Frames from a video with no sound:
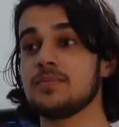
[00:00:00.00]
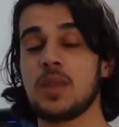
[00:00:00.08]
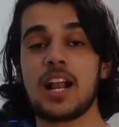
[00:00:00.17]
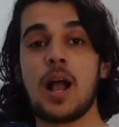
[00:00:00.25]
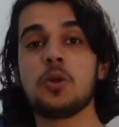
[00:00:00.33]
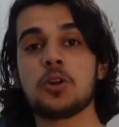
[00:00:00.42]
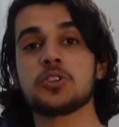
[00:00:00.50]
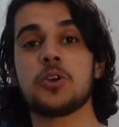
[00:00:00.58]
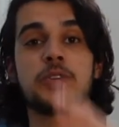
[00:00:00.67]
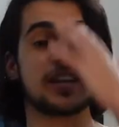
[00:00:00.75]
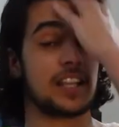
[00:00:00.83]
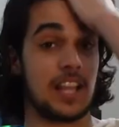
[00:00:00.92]
Like, I'm not
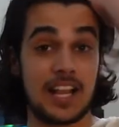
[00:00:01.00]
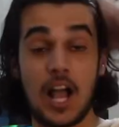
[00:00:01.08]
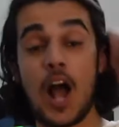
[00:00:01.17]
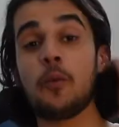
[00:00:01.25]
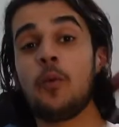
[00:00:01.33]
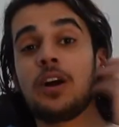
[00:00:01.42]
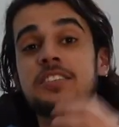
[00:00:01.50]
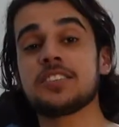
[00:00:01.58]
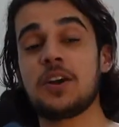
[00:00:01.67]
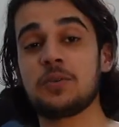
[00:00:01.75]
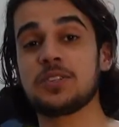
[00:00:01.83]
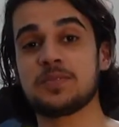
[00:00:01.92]
joking. Like, when I